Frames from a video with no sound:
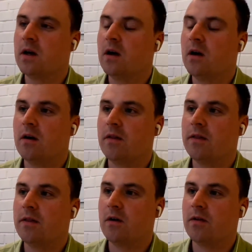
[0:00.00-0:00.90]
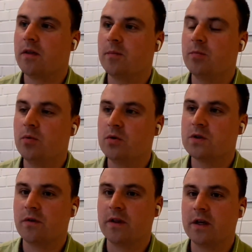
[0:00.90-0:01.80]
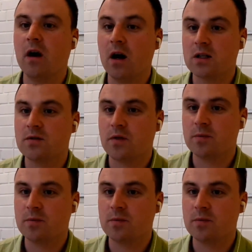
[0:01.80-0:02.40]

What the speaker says: on the books, on the Oxford